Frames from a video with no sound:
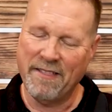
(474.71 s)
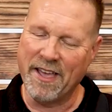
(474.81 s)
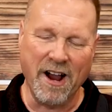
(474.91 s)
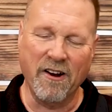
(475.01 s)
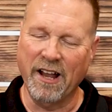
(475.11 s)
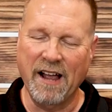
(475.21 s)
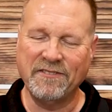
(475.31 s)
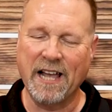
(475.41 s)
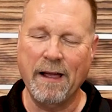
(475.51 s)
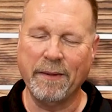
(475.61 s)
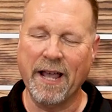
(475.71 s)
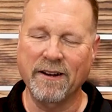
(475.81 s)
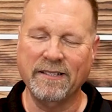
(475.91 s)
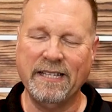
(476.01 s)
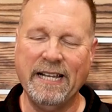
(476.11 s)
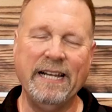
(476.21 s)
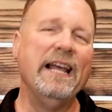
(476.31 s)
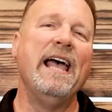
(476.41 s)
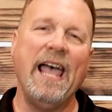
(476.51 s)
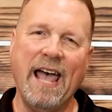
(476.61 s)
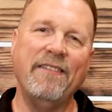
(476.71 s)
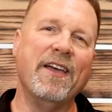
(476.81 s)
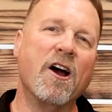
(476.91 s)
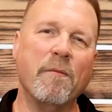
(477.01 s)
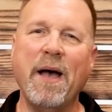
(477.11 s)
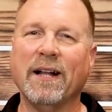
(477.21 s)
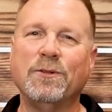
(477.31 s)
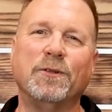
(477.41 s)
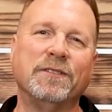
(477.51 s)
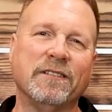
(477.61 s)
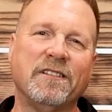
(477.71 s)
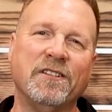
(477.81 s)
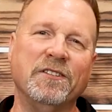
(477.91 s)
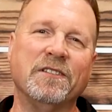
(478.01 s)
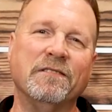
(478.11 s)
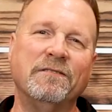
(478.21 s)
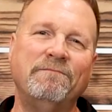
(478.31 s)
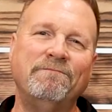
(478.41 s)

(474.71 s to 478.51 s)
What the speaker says: They are lifetime guaranteed, and they are MacTools exclusive.